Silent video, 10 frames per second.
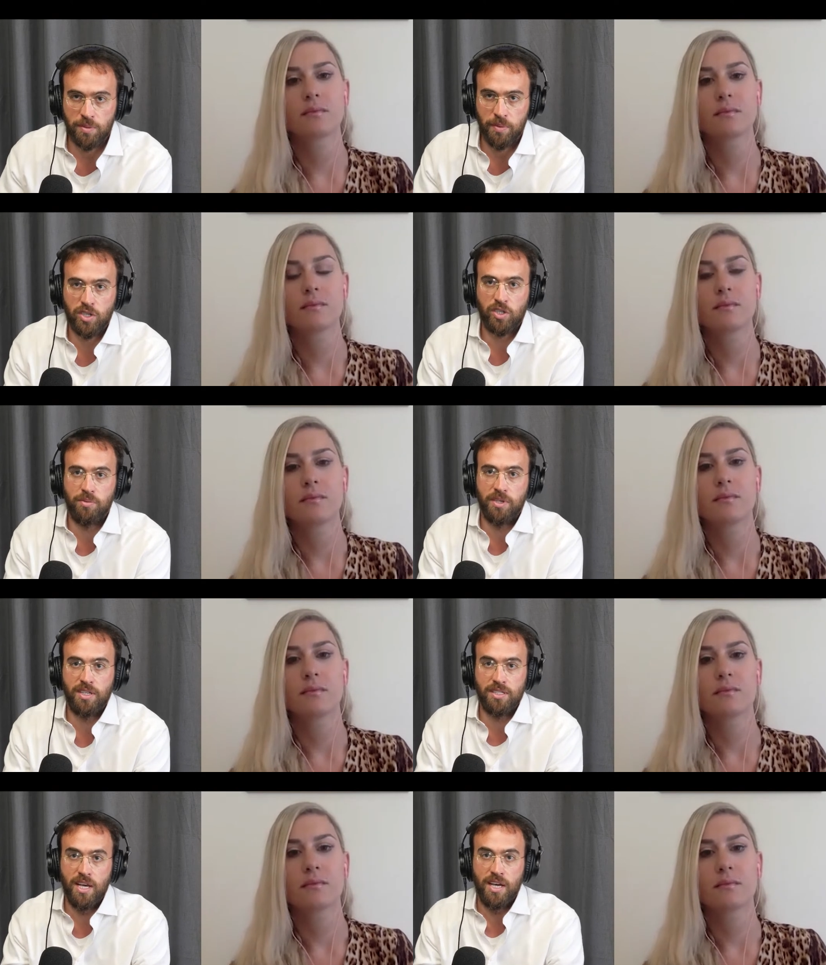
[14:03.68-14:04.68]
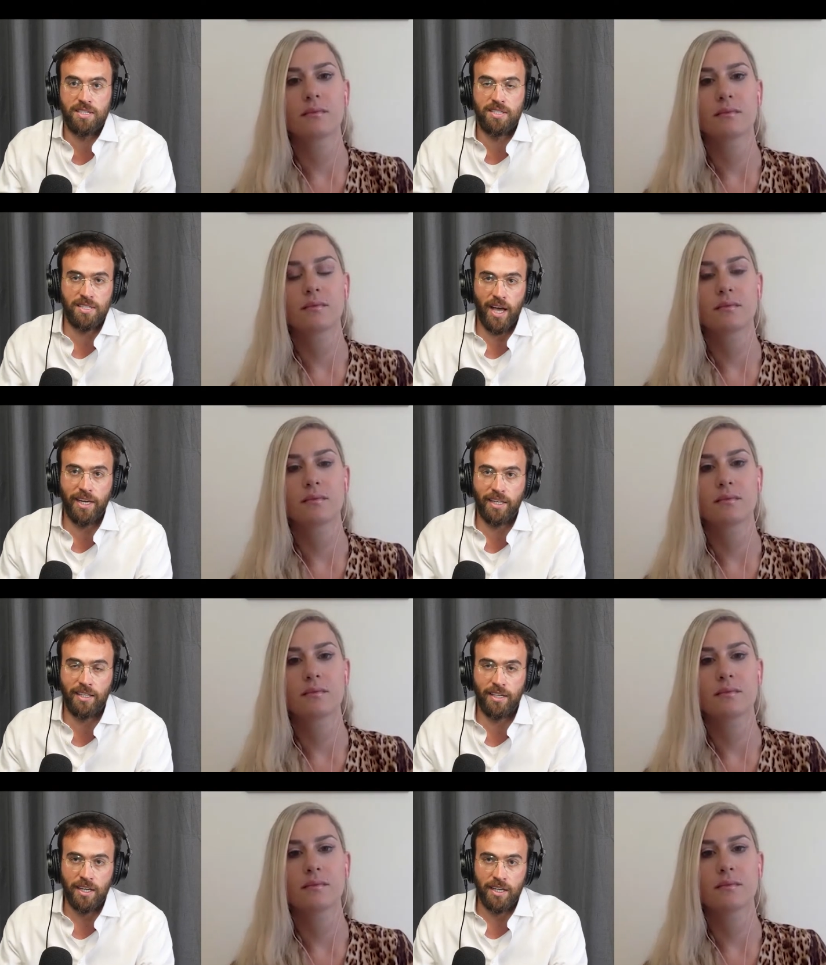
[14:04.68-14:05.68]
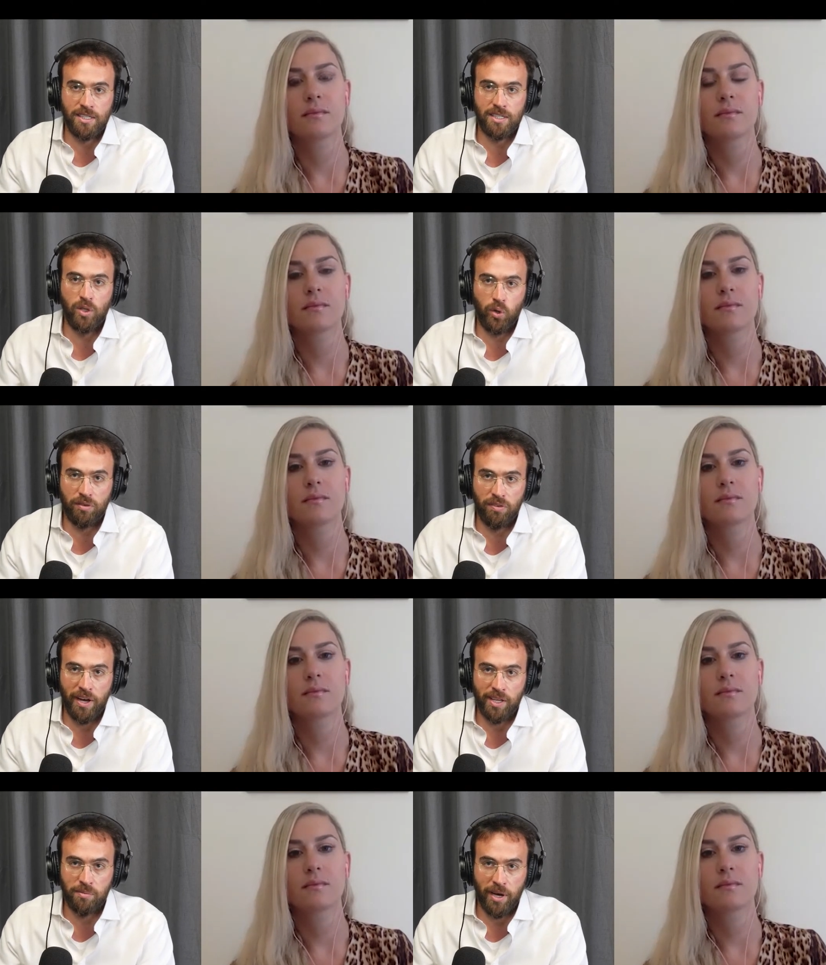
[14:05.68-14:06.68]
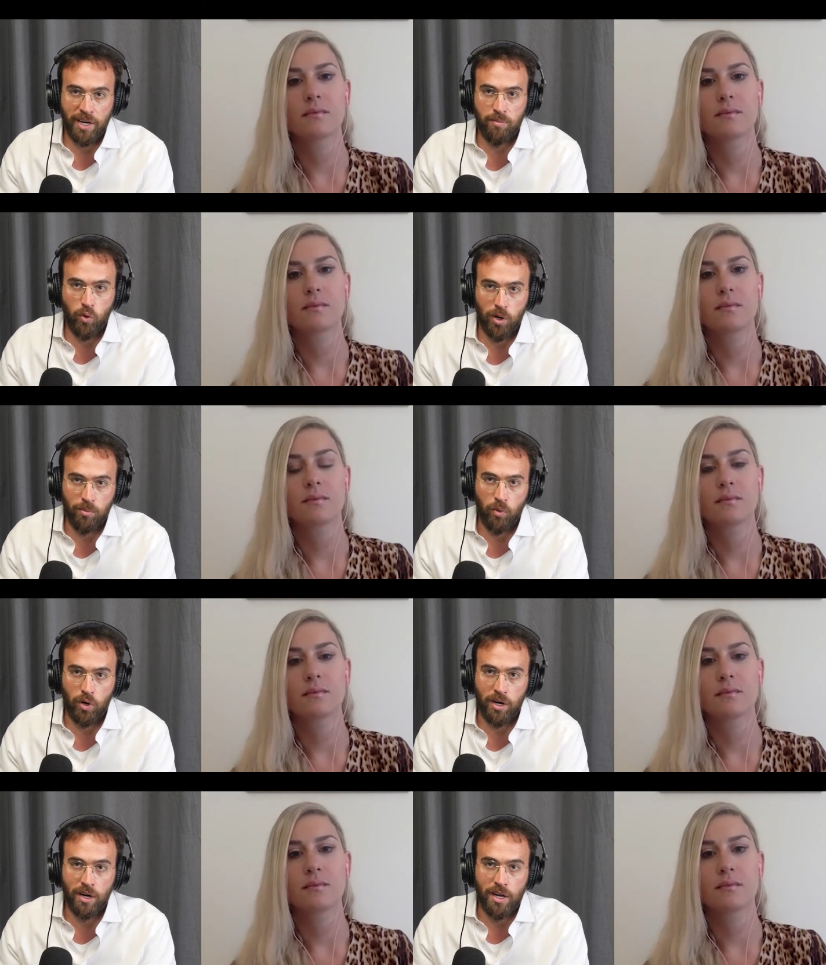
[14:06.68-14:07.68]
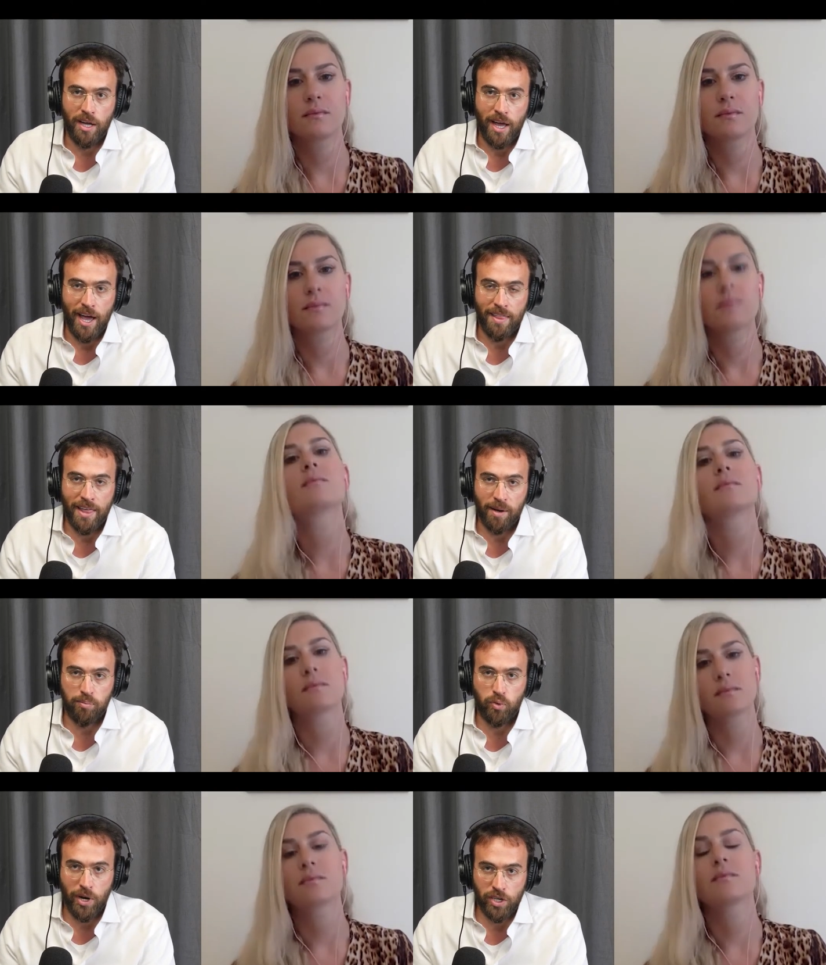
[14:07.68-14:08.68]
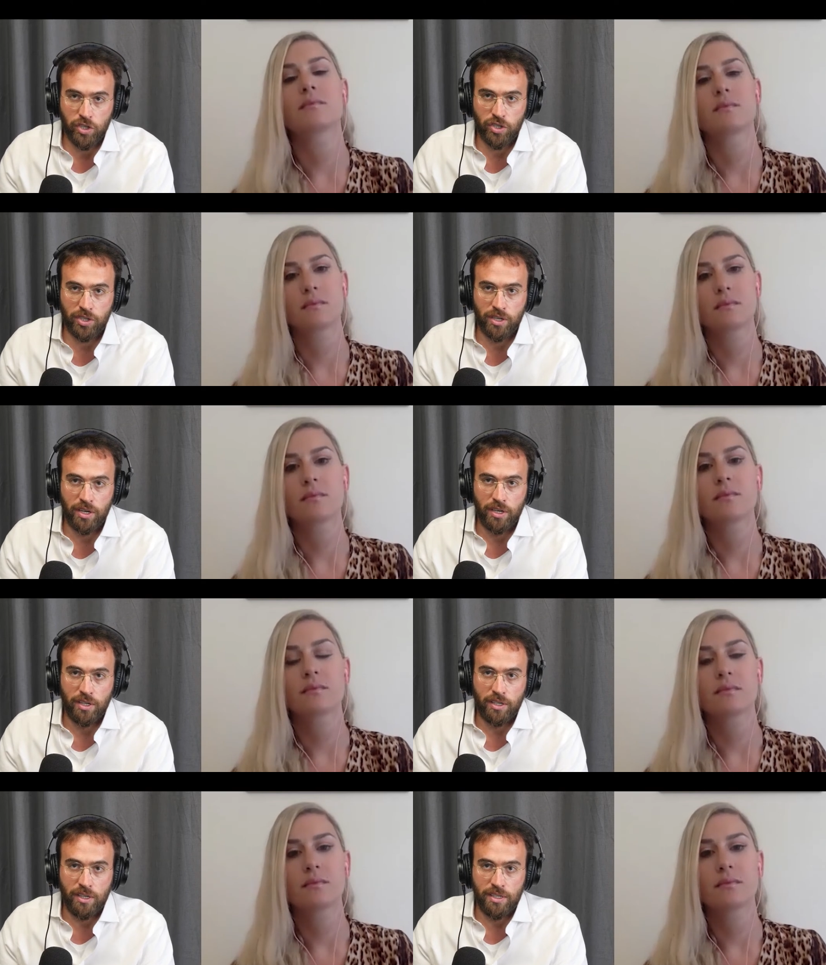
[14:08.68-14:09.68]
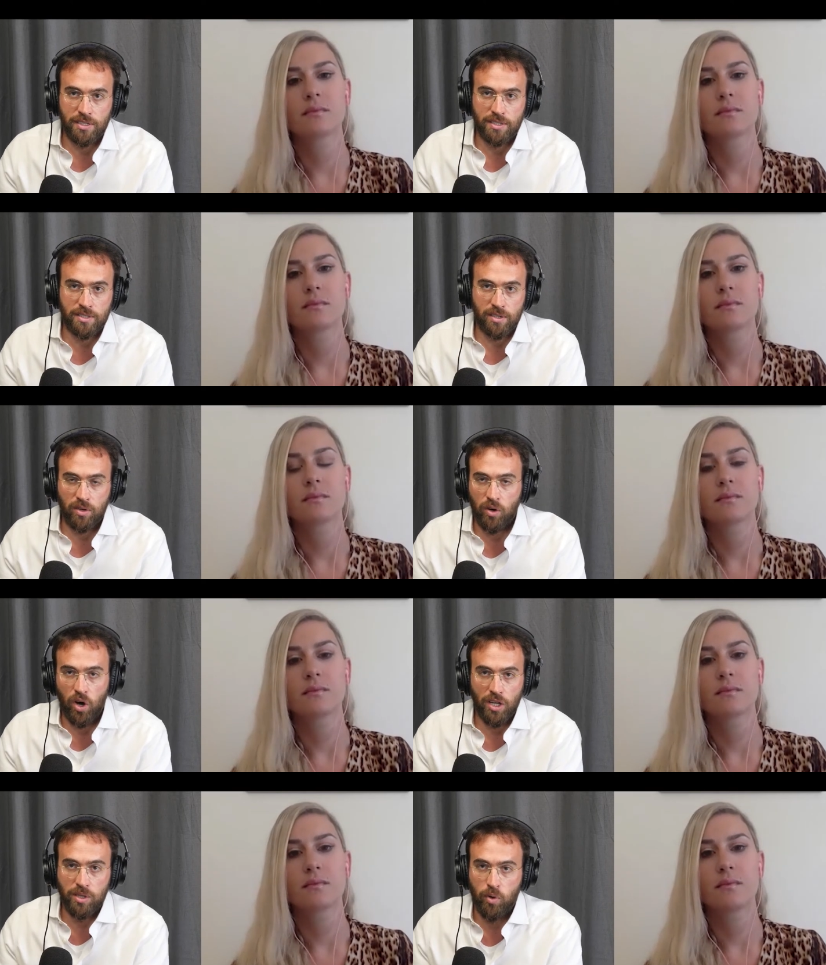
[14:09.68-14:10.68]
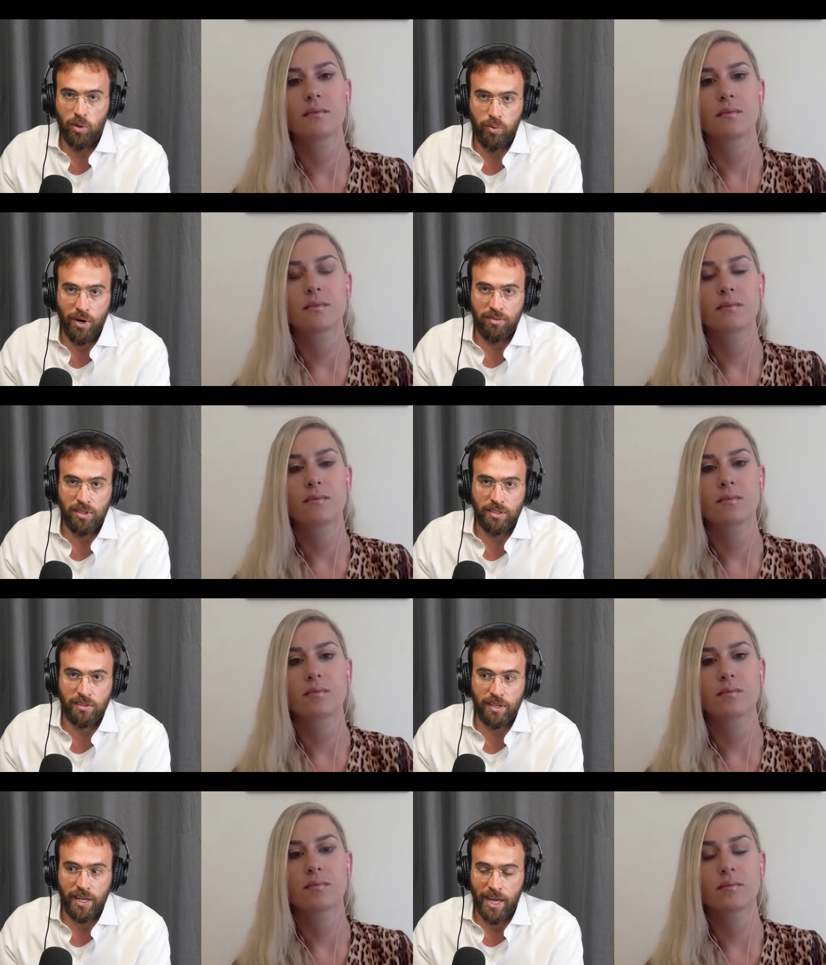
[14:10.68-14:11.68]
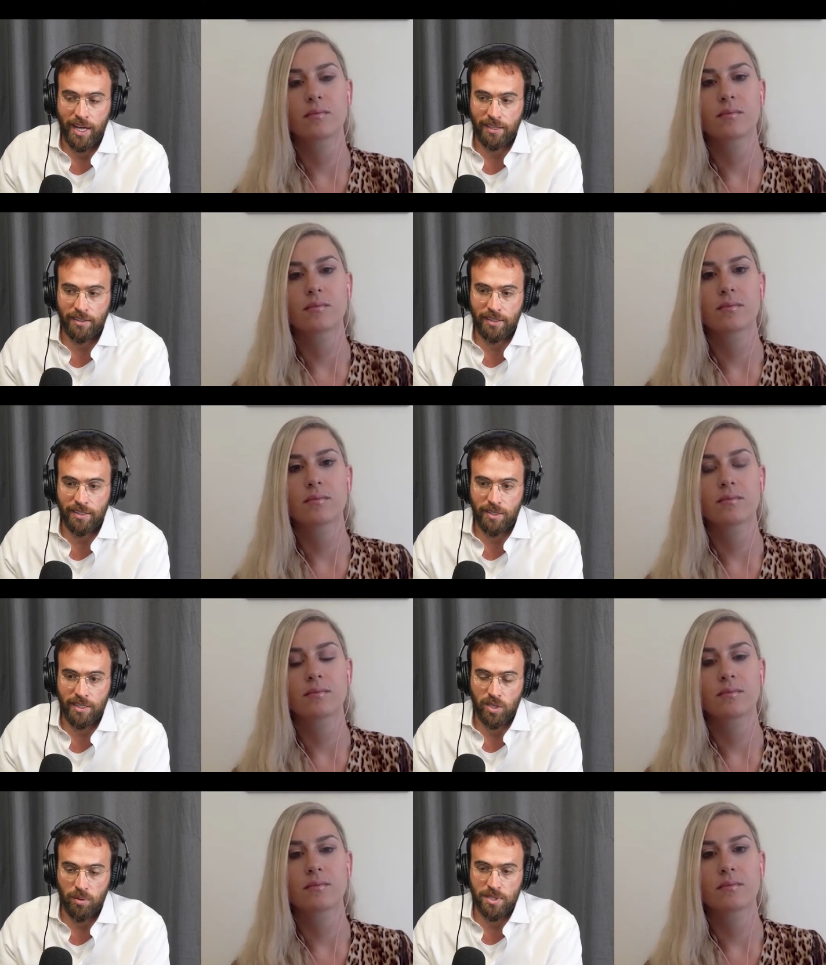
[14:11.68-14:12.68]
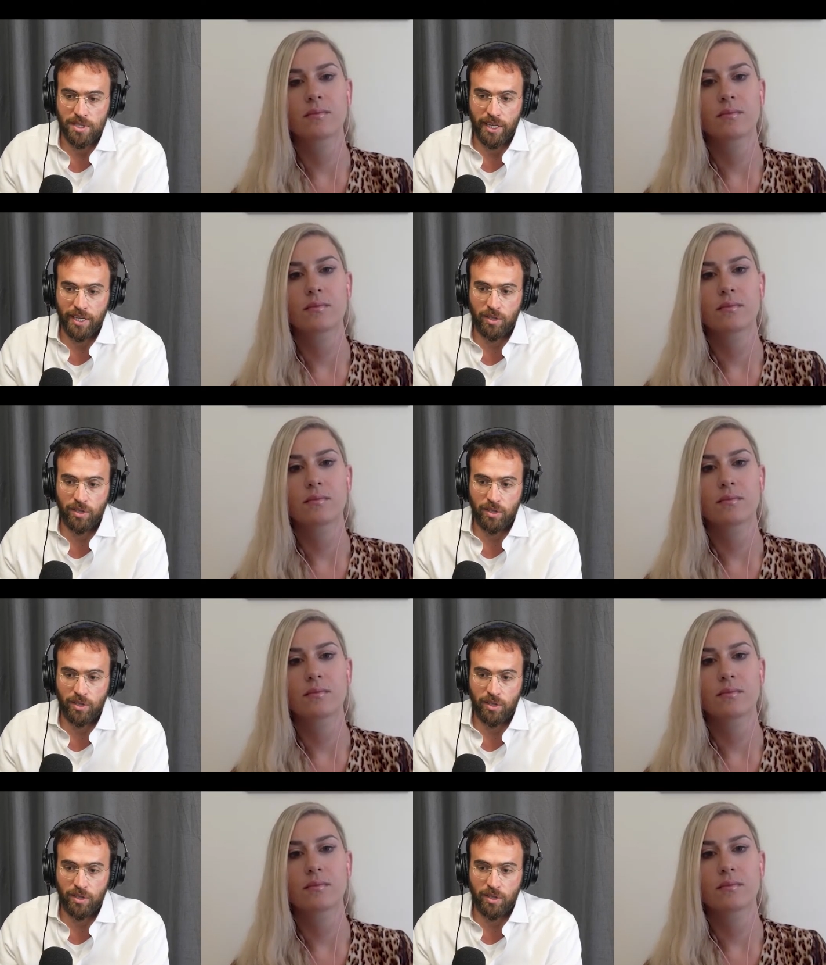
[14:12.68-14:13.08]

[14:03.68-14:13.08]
Speaker 1: especially because society is glorifying the body more and more. And that pressure is all the more prevalent. And it's almost like